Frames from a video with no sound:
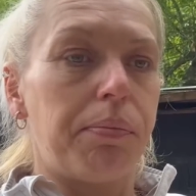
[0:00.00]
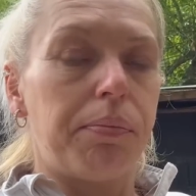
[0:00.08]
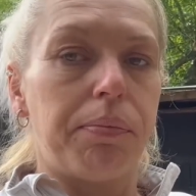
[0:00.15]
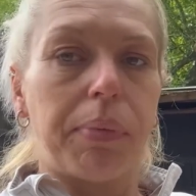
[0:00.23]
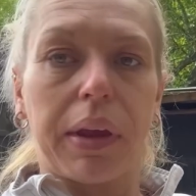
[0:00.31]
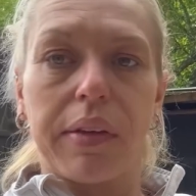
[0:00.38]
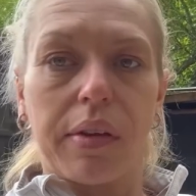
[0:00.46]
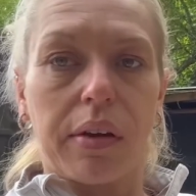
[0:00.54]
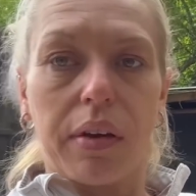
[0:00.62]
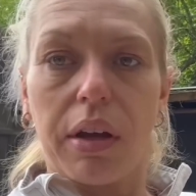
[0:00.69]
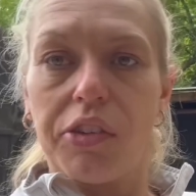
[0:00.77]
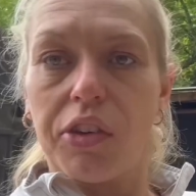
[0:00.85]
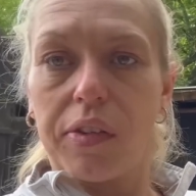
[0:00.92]
Because
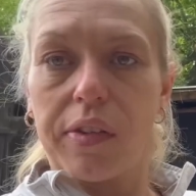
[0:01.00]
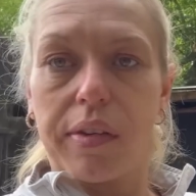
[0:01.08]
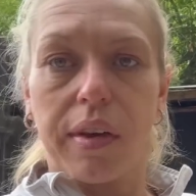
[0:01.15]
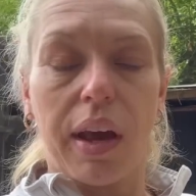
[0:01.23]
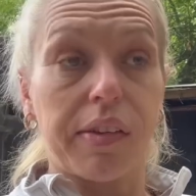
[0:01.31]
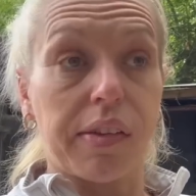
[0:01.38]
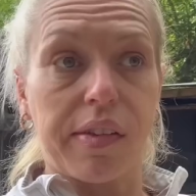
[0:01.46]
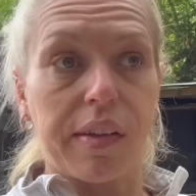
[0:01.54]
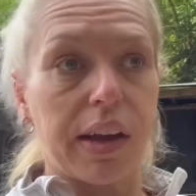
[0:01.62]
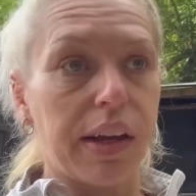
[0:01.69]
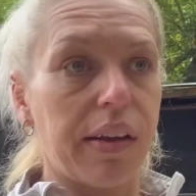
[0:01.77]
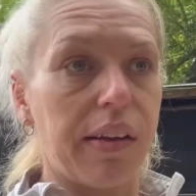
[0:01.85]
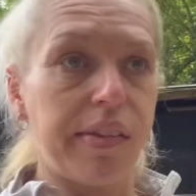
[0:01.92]
I just, as I
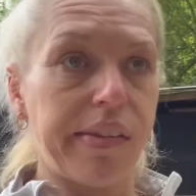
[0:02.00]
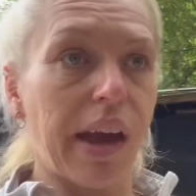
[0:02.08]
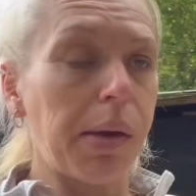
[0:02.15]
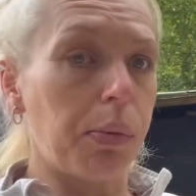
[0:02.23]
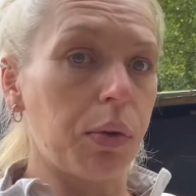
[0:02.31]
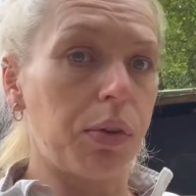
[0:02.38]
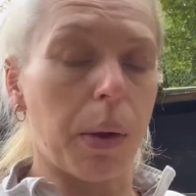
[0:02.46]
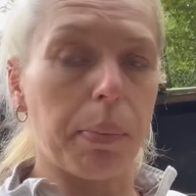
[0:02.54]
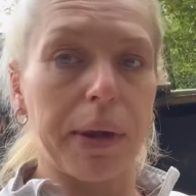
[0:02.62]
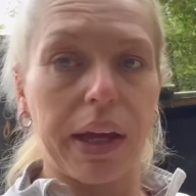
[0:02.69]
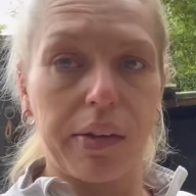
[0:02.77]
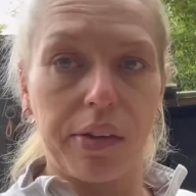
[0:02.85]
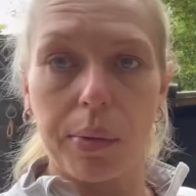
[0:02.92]
say, stable
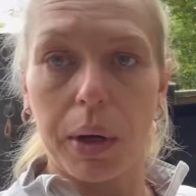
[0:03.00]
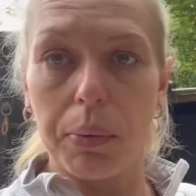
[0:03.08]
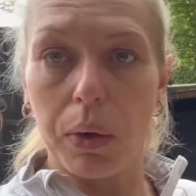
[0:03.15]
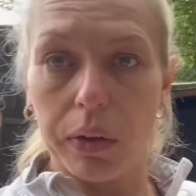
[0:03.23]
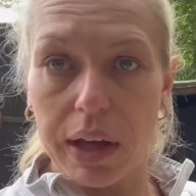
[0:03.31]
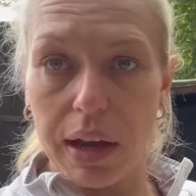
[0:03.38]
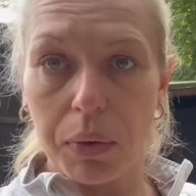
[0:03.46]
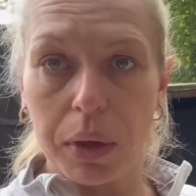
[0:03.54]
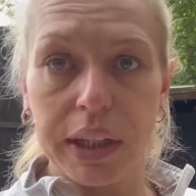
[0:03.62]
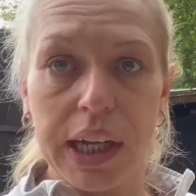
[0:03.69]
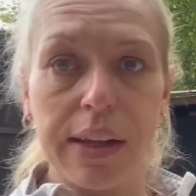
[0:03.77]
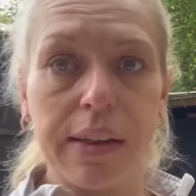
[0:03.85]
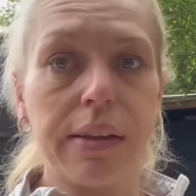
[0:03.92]
swapping. So I want everyone
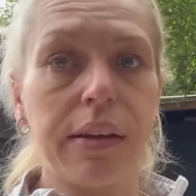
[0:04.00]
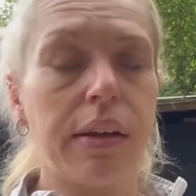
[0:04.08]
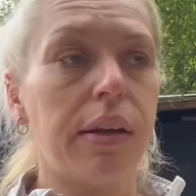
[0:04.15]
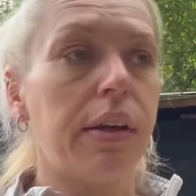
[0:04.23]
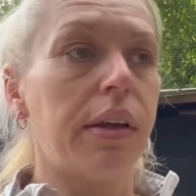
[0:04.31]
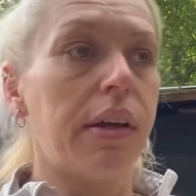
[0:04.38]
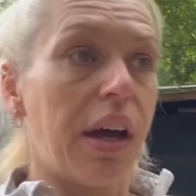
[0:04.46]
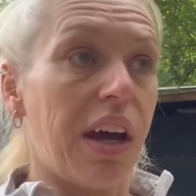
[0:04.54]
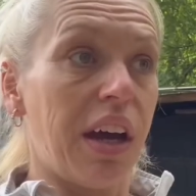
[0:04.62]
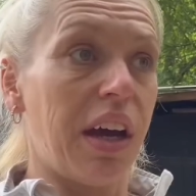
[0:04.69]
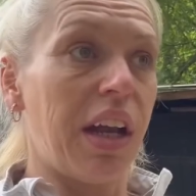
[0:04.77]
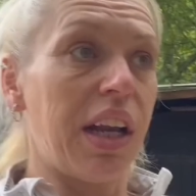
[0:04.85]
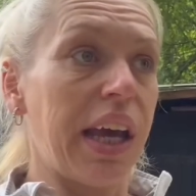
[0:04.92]
in
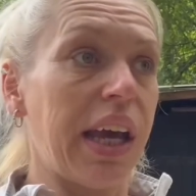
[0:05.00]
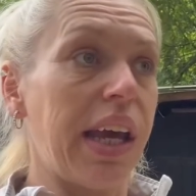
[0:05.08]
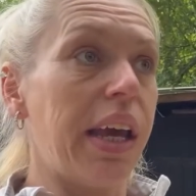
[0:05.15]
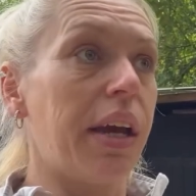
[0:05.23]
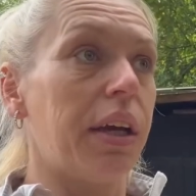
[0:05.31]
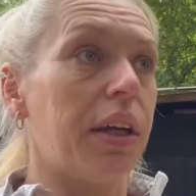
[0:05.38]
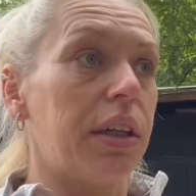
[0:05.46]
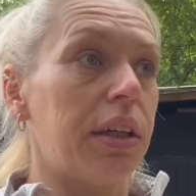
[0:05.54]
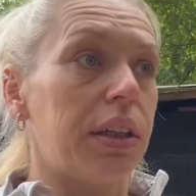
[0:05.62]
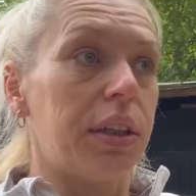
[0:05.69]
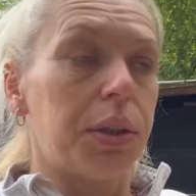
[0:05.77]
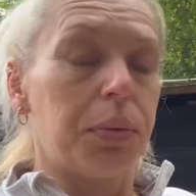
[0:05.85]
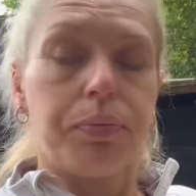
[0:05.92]
early.
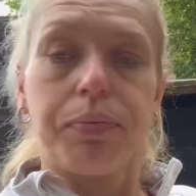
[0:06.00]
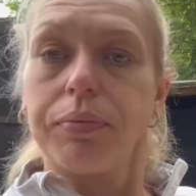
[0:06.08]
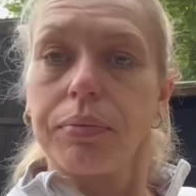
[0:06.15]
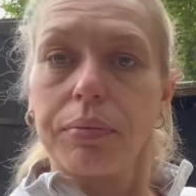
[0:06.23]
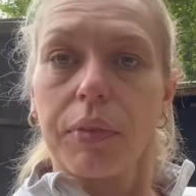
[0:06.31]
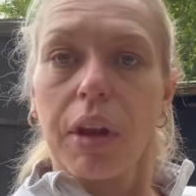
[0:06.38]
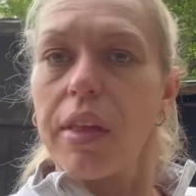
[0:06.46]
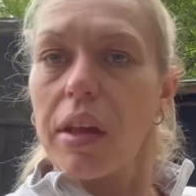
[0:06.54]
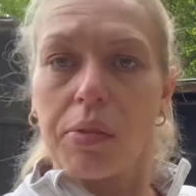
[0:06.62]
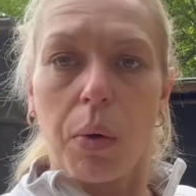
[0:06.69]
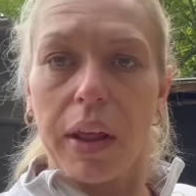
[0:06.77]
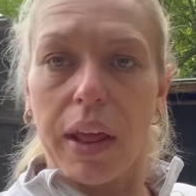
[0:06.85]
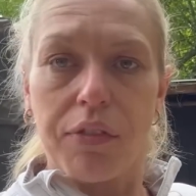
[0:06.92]
That's
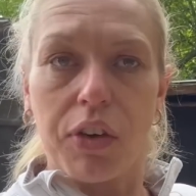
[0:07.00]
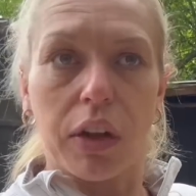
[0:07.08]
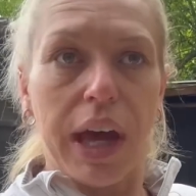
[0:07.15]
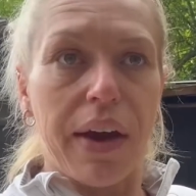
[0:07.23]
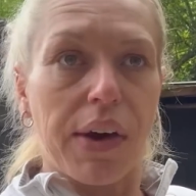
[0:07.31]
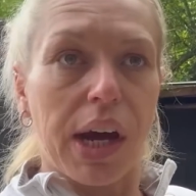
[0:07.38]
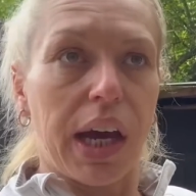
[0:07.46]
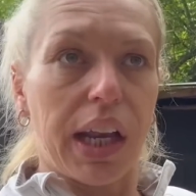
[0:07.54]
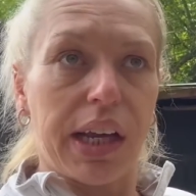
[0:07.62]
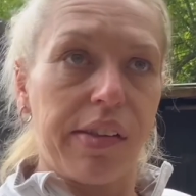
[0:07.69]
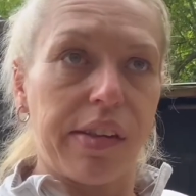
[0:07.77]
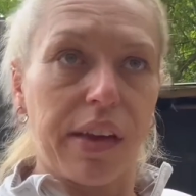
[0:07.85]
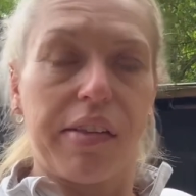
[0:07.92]
why they've gone out
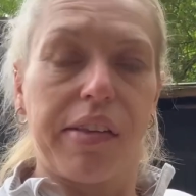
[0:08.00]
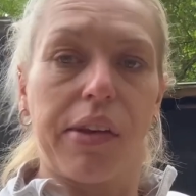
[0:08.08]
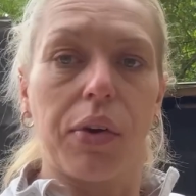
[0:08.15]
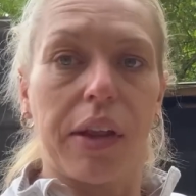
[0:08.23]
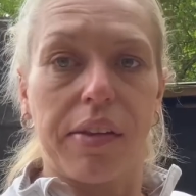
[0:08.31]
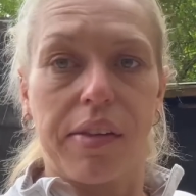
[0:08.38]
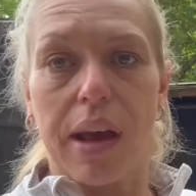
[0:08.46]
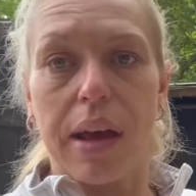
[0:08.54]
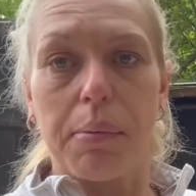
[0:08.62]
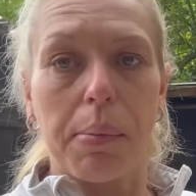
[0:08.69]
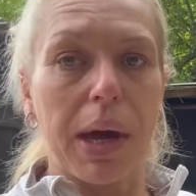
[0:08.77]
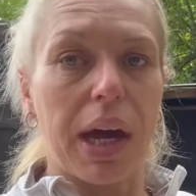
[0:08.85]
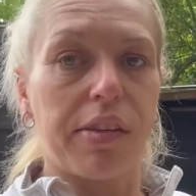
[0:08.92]
early. So they still get the same
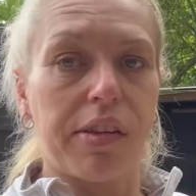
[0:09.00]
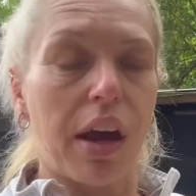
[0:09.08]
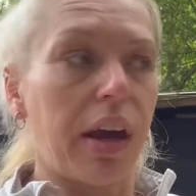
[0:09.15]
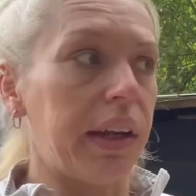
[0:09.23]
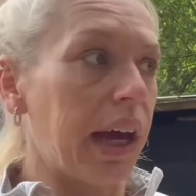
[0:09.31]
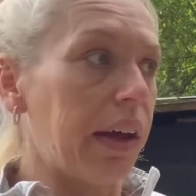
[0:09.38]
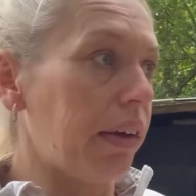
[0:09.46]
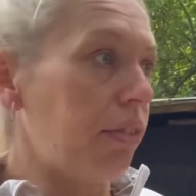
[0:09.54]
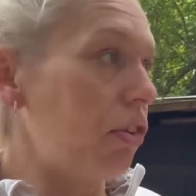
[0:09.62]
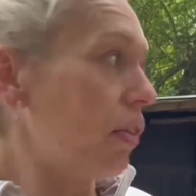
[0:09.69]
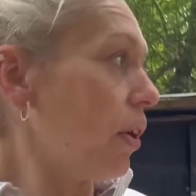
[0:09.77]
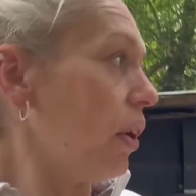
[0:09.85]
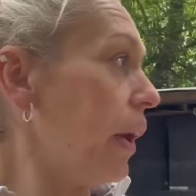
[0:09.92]
amount of turnout. They've
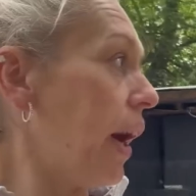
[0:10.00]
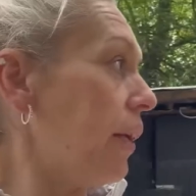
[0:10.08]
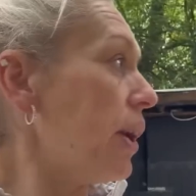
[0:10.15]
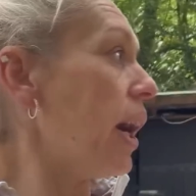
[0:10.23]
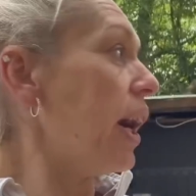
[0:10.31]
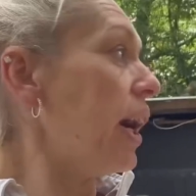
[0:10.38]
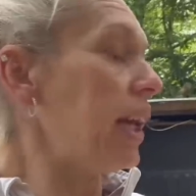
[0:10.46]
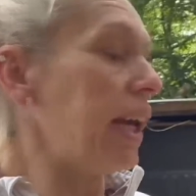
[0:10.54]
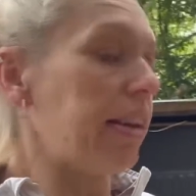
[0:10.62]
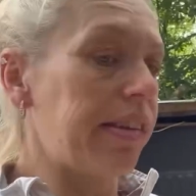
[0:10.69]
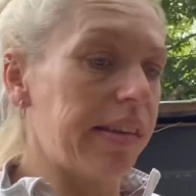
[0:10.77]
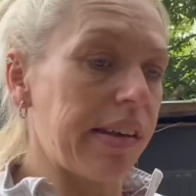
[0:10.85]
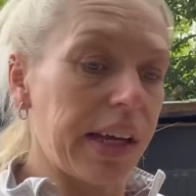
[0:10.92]
just gone out earlier
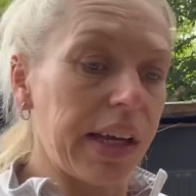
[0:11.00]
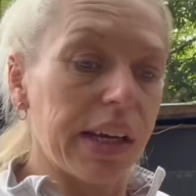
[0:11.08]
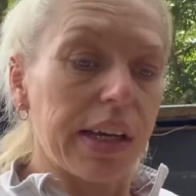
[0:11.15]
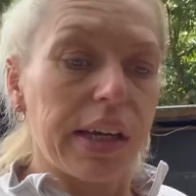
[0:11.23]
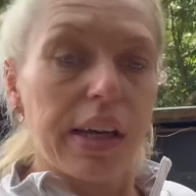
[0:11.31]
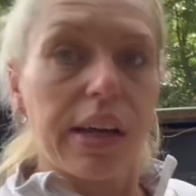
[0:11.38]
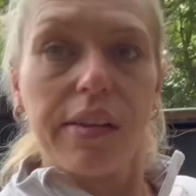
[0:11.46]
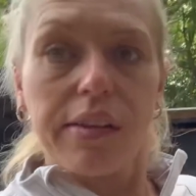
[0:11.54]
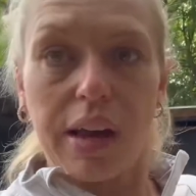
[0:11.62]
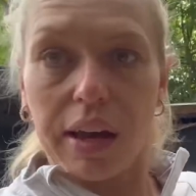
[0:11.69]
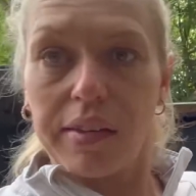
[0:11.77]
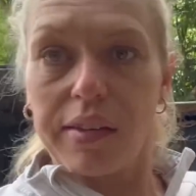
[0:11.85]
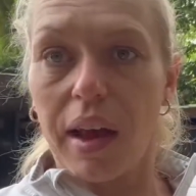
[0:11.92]
today. So
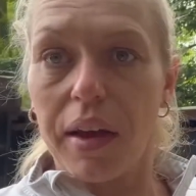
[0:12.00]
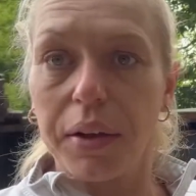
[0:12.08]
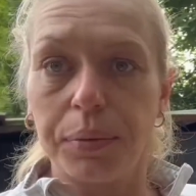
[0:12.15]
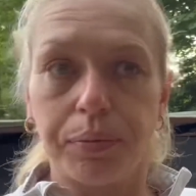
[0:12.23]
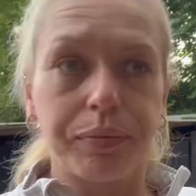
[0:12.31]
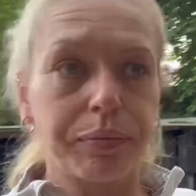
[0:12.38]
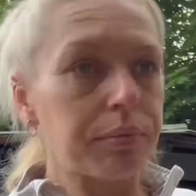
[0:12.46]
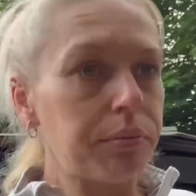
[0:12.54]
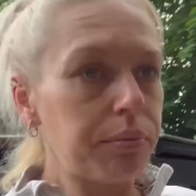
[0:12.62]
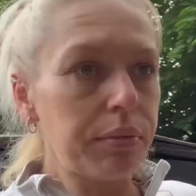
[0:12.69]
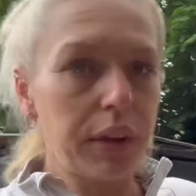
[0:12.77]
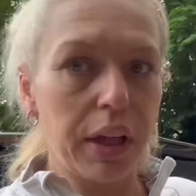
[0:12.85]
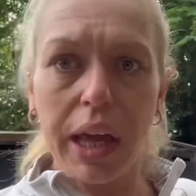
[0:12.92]
yeah, so
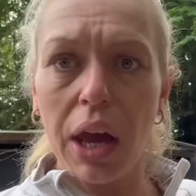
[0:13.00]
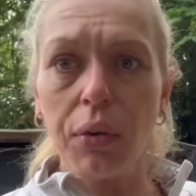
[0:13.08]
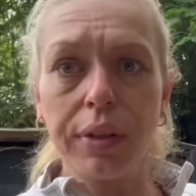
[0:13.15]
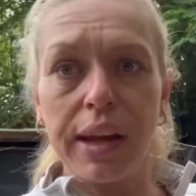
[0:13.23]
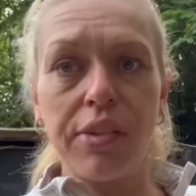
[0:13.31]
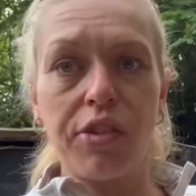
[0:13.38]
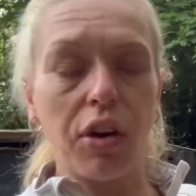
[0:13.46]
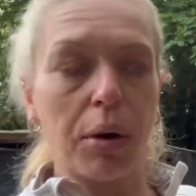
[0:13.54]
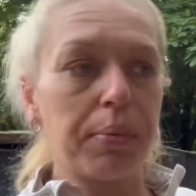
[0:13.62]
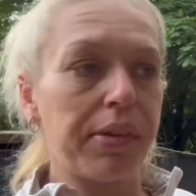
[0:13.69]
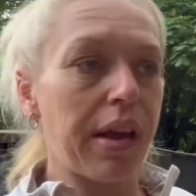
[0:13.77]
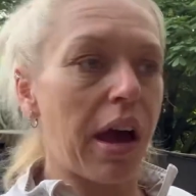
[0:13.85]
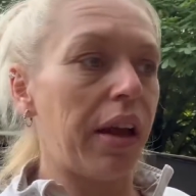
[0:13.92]
get all these
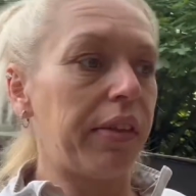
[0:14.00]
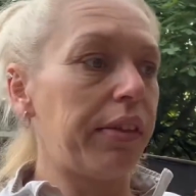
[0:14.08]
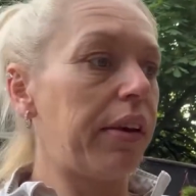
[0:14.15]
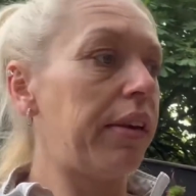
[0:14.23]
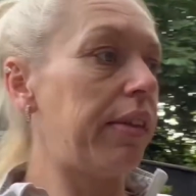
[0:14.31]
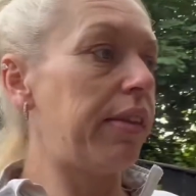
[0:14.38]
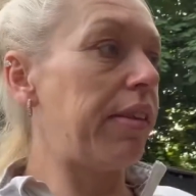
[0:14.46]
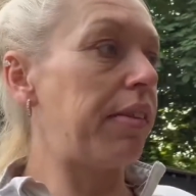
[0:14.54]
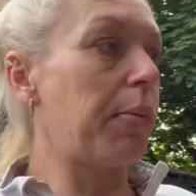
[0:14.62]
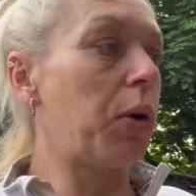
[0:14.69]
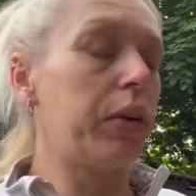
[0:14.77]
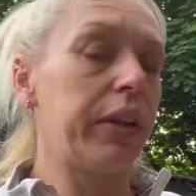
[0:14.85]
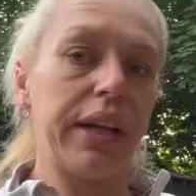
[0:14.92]
jobs done this
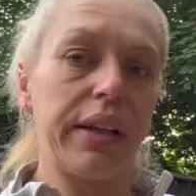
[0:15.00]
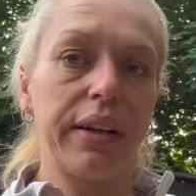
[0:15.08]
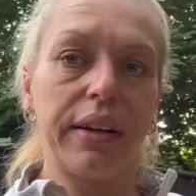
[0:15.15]
morning.